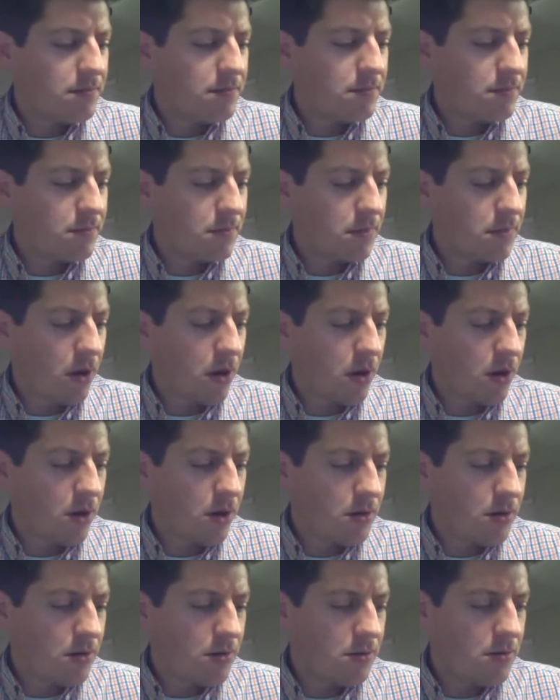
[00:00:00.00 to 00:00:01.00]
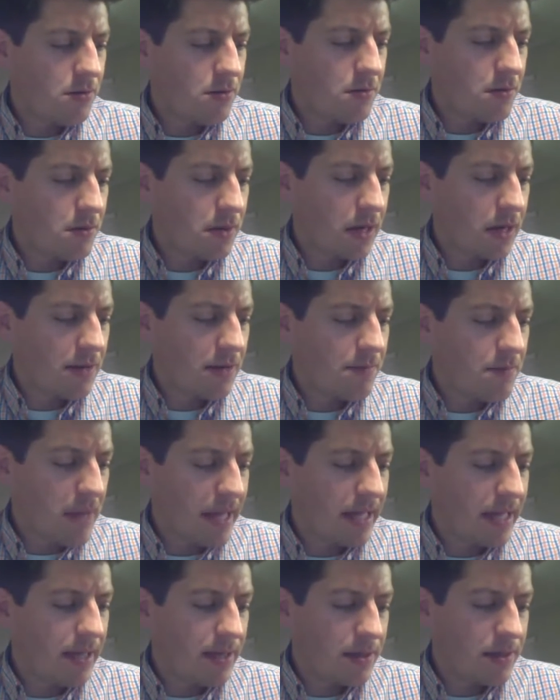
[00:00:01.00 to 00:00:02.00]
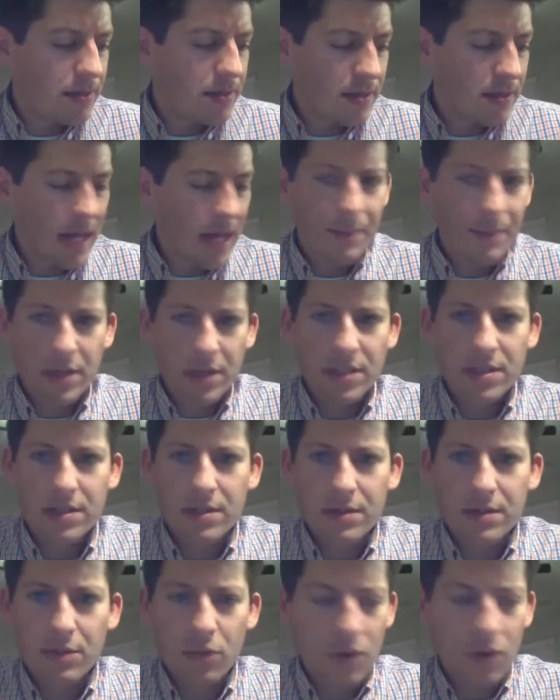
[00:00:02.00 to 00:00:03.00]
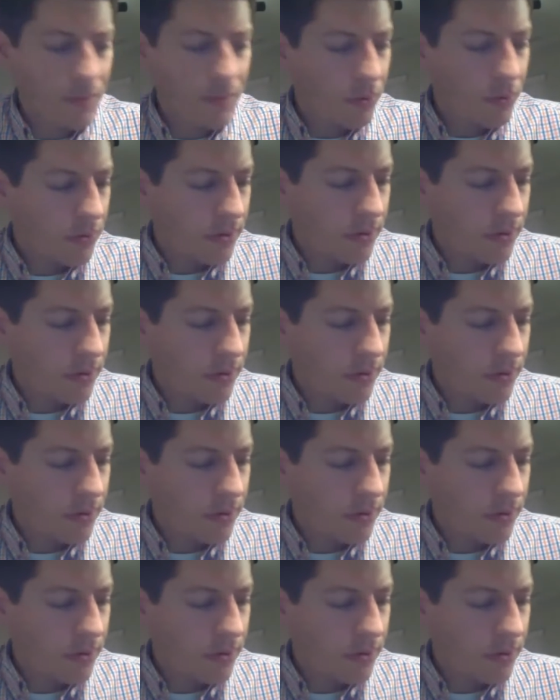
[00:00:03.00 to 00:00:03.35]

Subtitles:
are kind of make it that much more important.